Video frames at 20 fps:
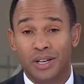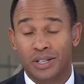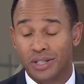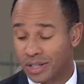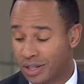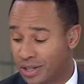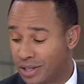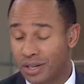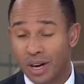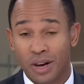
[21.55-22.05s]
as
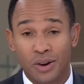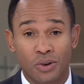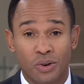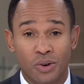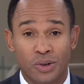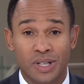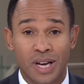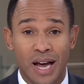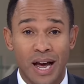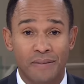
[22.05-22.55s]
she has done,
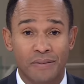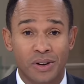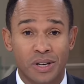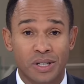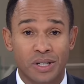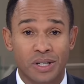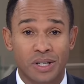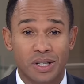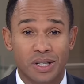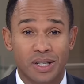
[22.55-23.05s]
or to have
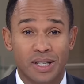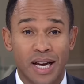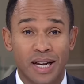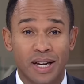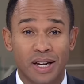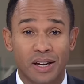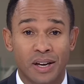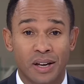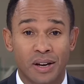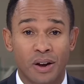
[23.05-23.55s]
it
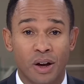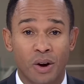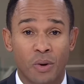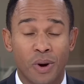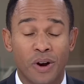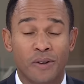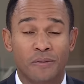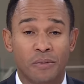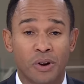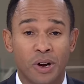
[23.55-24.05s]
taken
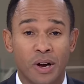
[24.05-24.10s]
away from